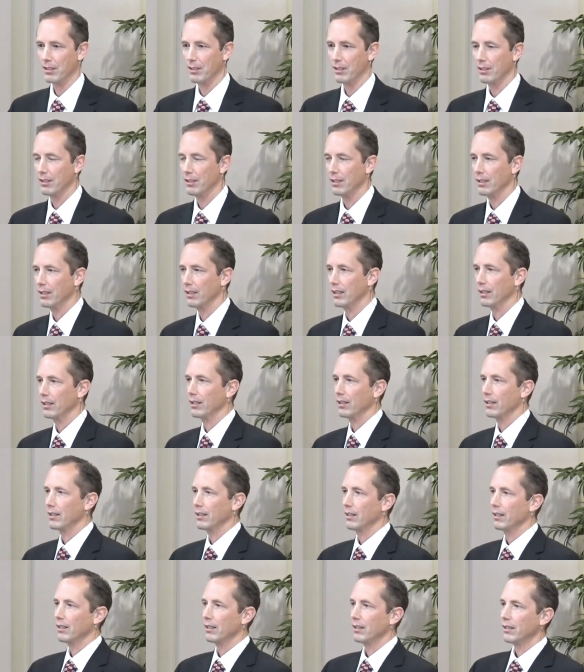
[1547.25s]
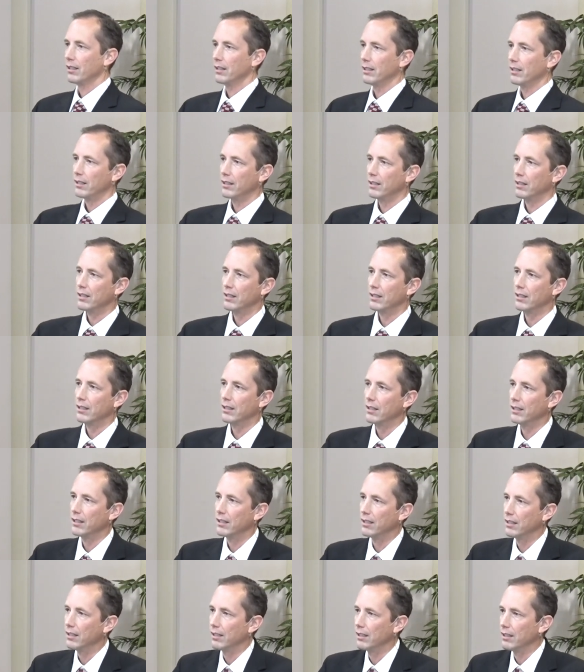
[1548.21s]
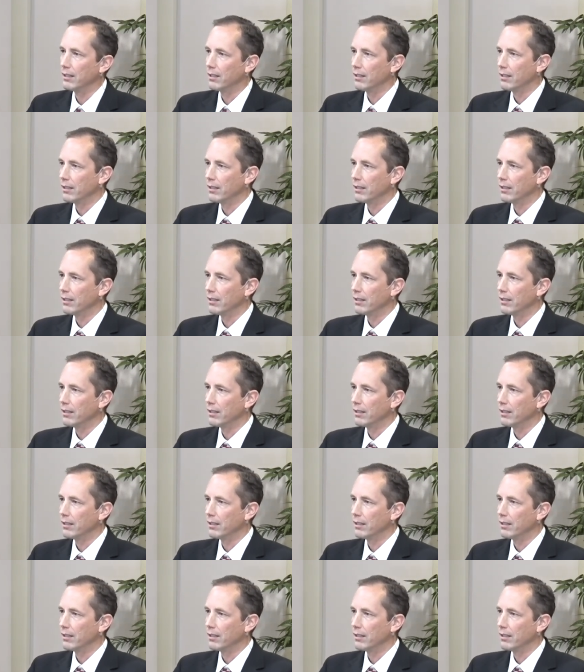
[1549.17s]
(silence)